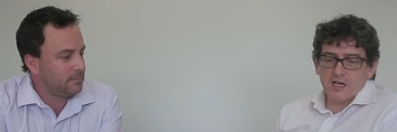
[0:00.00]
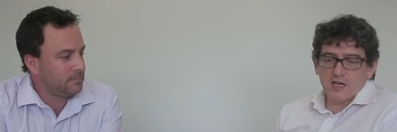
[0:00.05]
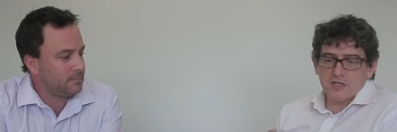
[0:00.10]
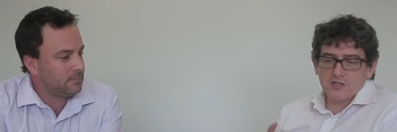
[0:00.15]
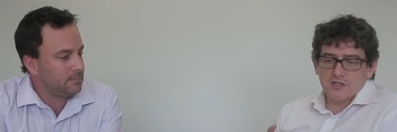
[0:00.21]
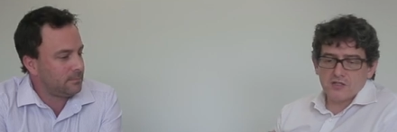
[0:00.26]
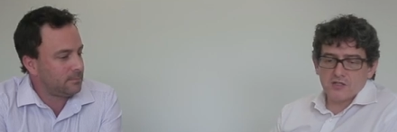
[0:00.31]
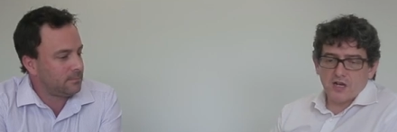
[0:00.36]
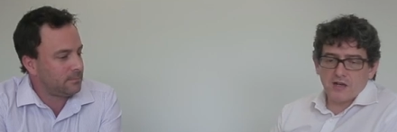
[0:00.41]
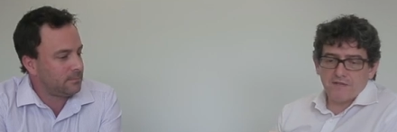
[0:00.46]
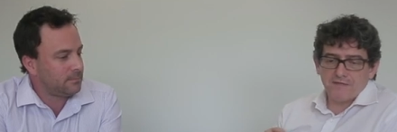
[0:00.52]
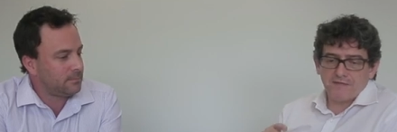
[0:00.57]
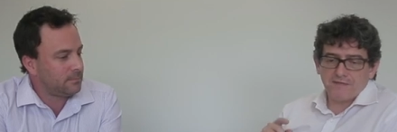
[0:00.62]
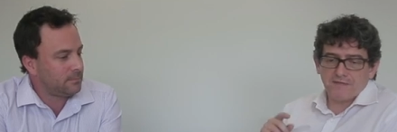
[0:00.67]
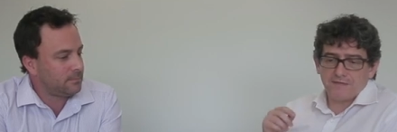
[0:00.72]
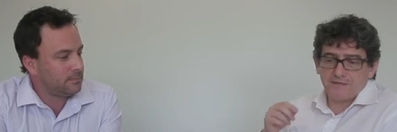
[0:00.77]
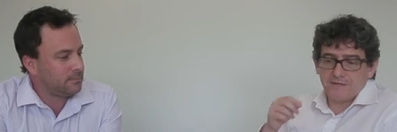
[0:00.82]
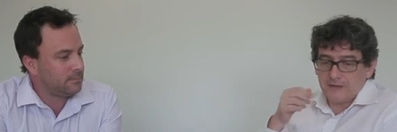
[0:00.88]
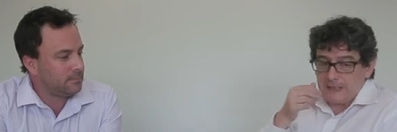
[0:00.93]
Speaker 1: uh,
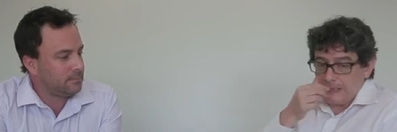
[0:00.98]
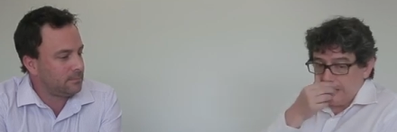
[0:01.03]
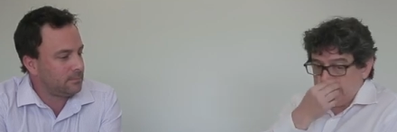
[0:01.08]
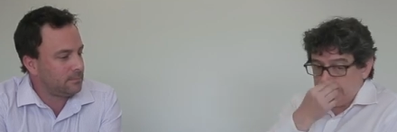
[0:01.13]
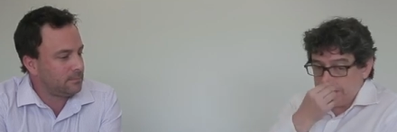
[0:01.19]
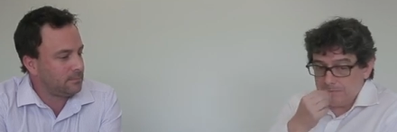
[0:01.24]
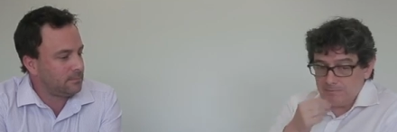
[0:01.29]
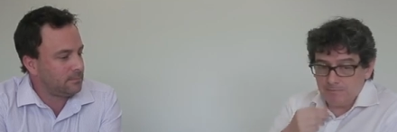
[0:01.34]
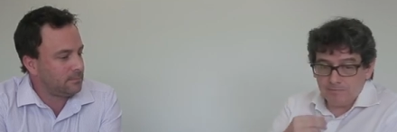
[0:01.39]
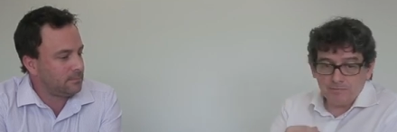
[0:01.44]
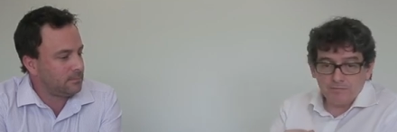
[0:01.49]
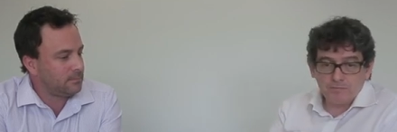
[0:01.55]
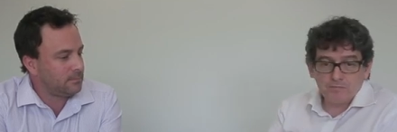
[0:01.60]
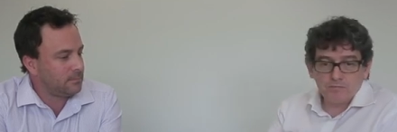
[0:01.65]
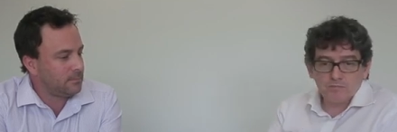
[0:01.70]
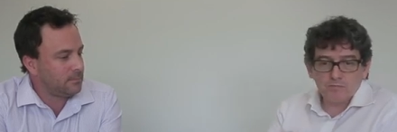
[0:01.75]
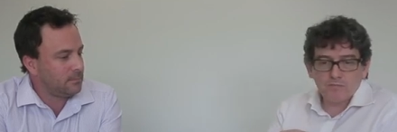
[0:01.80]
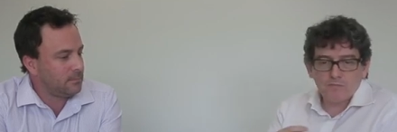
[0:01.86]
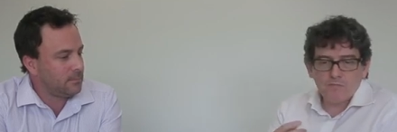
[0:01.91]
stuff um,
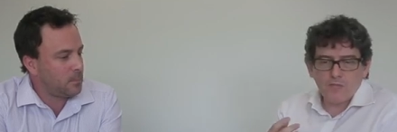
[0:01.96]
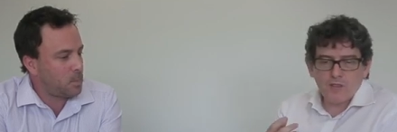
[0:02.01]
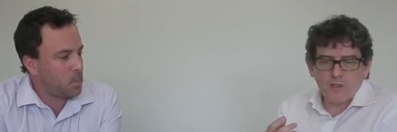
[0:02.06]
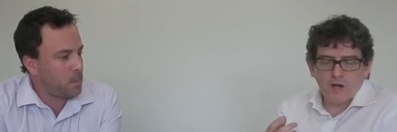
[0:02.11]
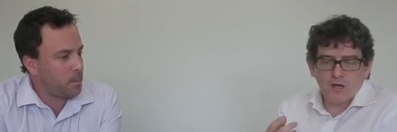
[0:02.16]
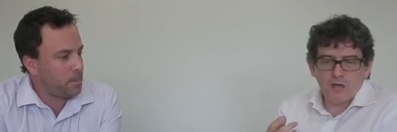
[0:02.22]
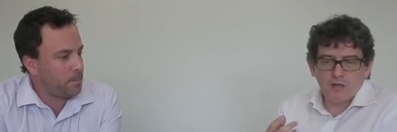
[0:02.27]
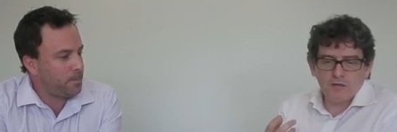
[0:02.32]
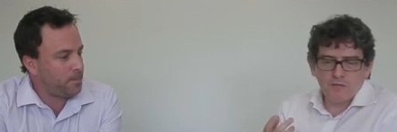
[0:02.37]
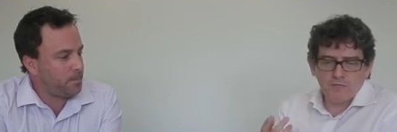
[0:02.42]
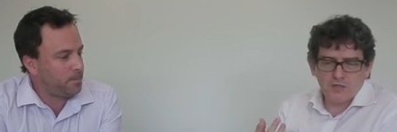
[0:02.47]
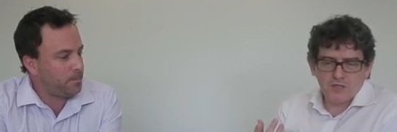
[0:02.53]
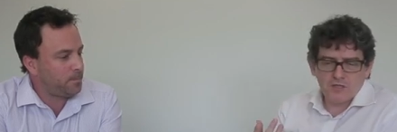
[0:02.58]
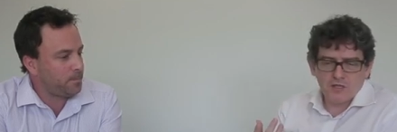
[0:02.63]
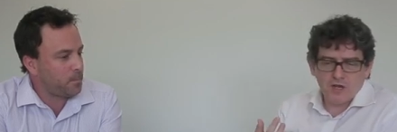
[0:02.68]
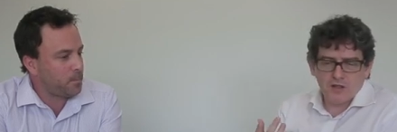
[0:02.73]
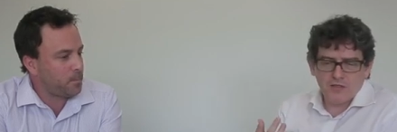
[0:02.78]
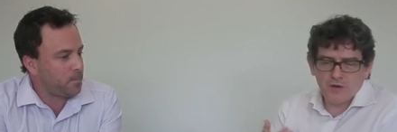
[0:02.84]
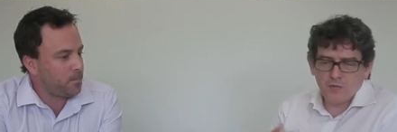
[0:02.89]
let me
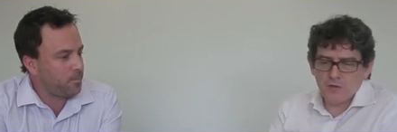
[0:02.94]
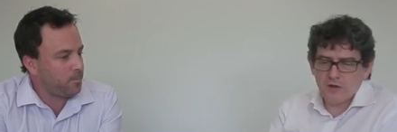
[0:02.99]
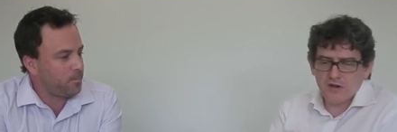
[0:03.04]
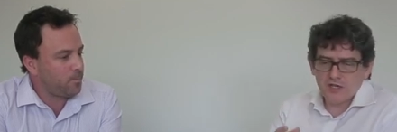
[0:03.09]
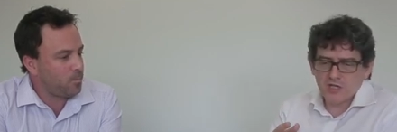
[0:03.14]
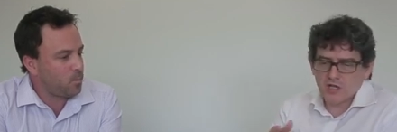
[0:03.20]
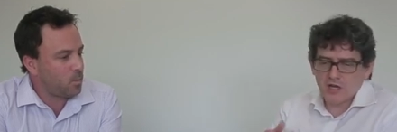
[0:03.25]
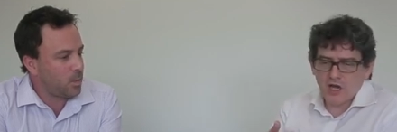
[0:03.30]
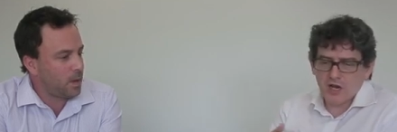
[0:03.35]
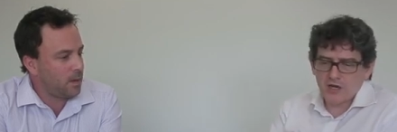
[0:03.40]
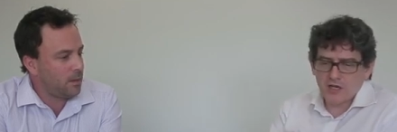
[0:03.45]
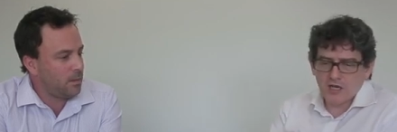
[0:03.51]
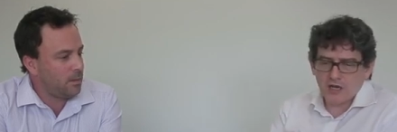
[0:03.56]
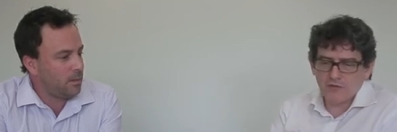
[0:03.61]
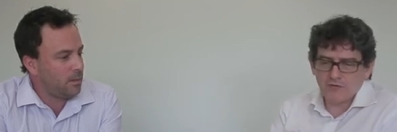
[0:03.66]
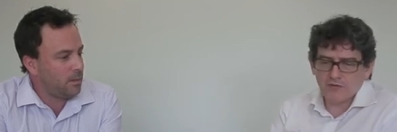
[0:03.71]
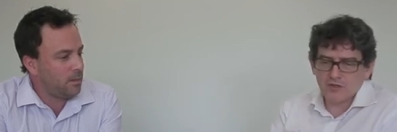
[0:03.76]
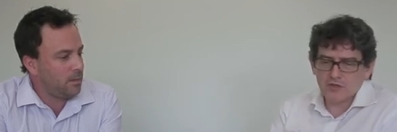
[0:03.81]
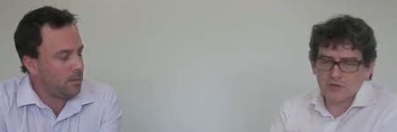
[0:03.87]
see, I think we actually kind of
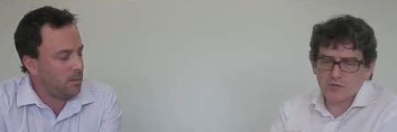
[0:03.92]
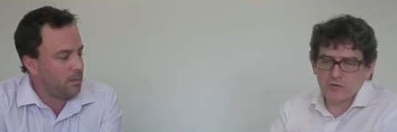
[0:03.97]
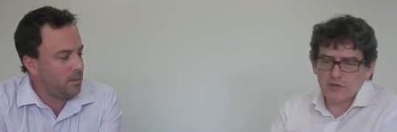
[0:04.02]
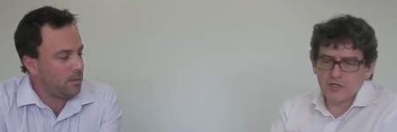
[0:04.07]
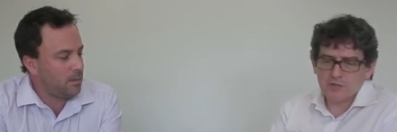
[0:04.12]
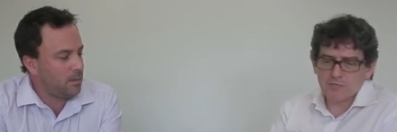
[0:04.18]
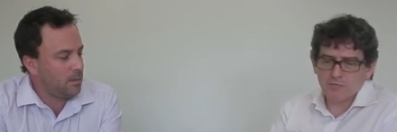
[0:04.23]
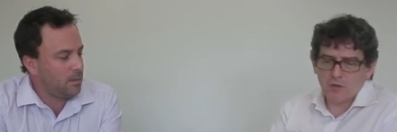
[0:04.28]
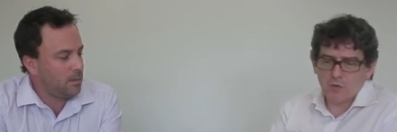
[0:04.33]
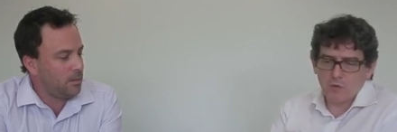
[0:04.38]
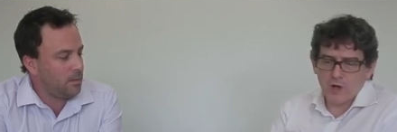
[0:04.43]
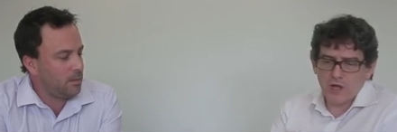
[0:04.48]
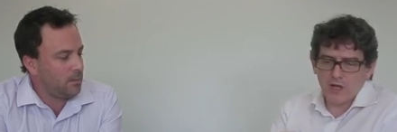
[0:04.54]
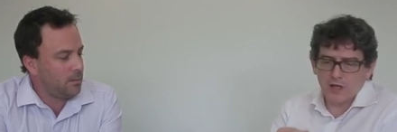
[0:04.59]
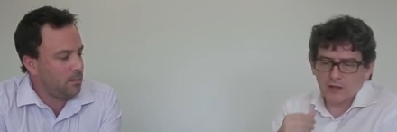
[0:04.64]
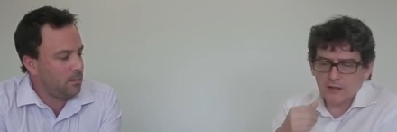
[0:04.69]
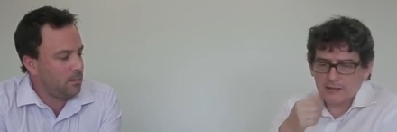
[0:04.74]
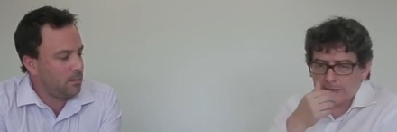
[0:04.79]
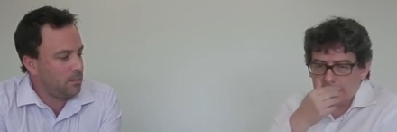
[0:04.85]
covered this reasonably
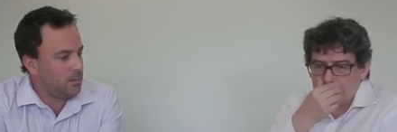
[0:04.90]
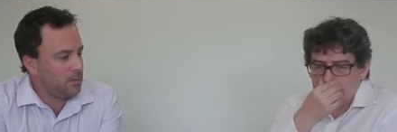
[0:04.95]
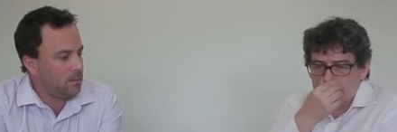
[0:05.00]
well.